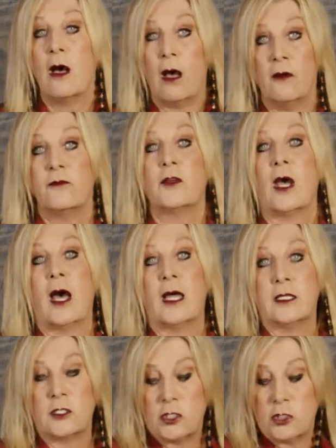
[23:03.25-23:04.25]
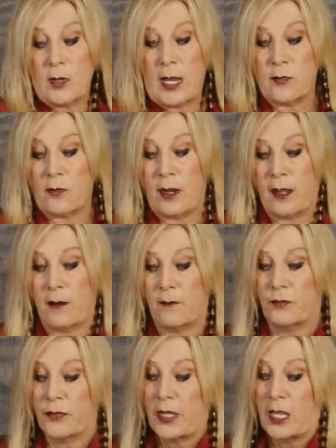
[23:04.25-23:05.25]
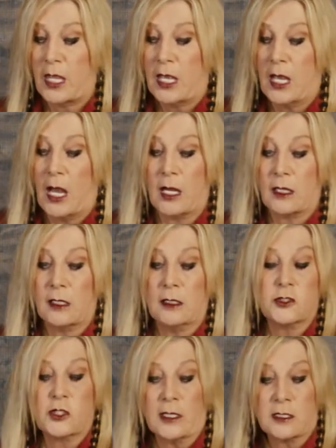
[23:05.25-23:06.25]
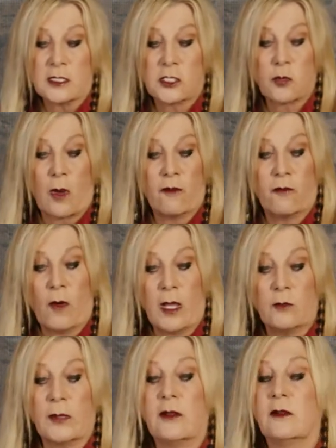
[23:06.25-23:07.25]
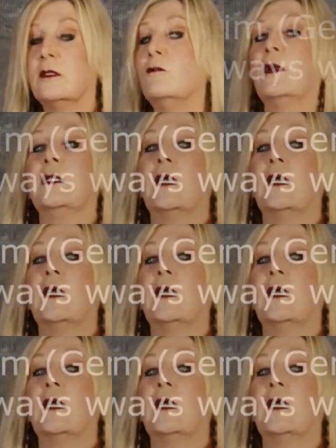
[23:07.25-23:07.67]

of God to Abraham. Genesis 12:1, when